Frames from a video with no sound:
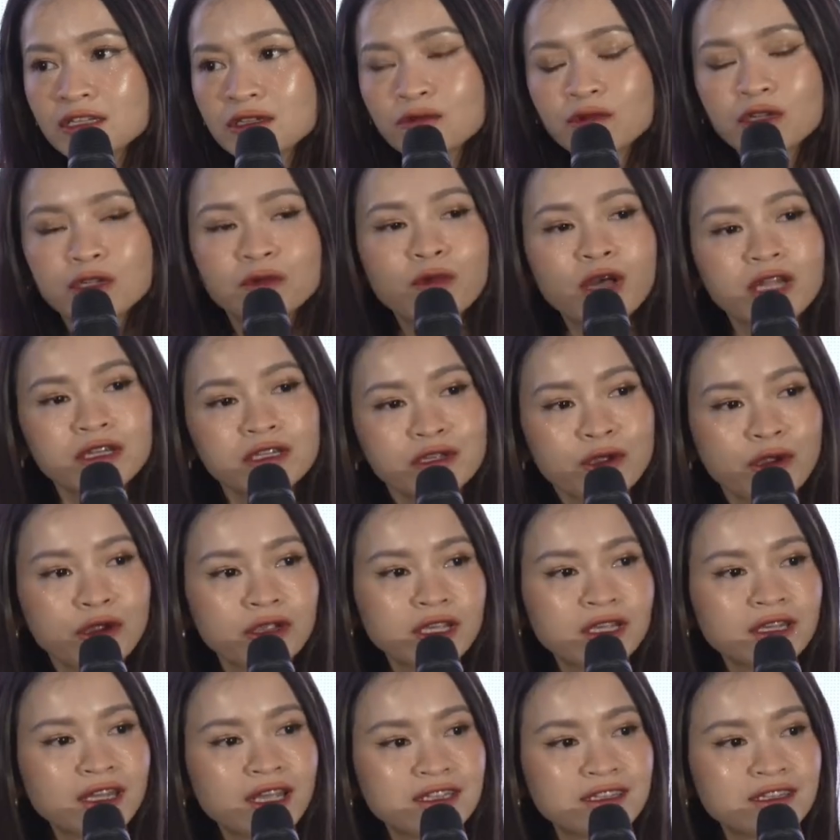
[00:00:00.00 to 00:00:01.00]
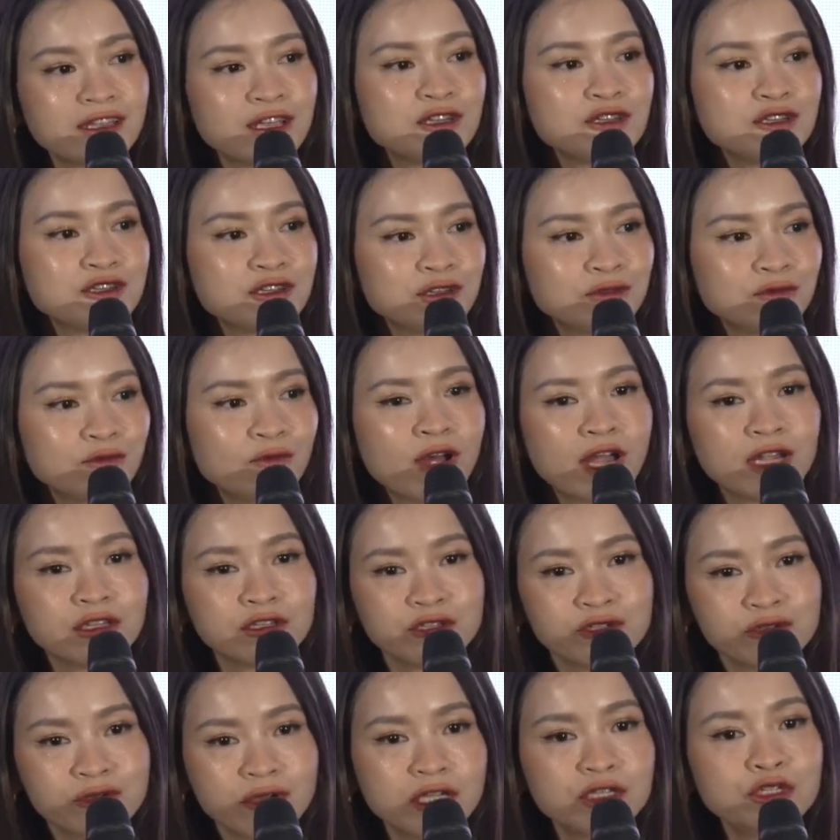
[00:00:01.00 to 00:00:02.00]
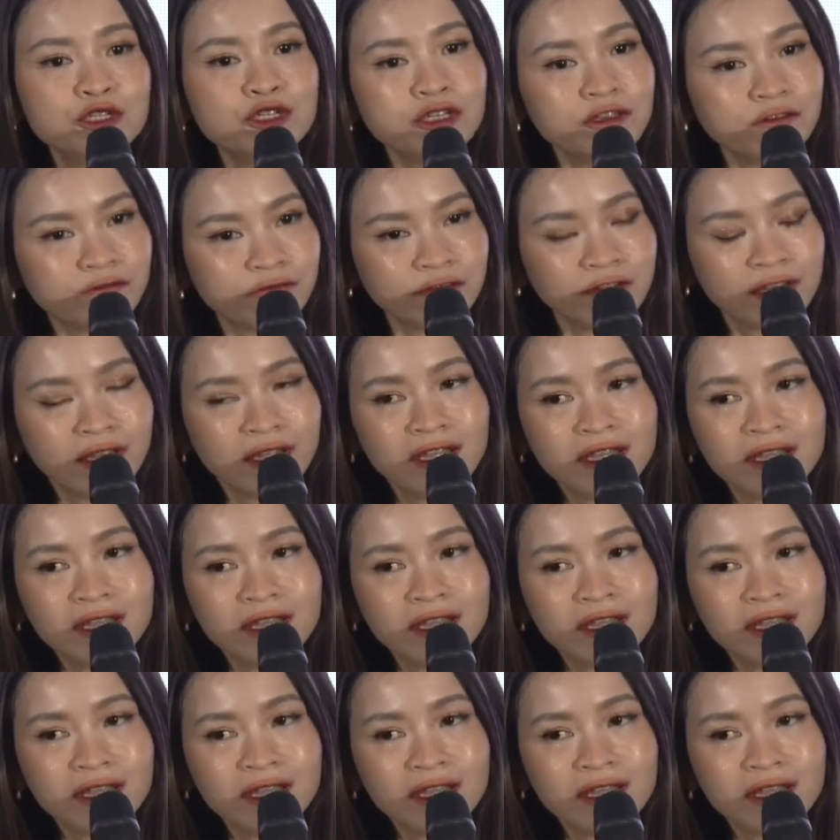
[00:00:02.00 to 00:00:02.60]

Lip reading: with what the organization wants to achieve.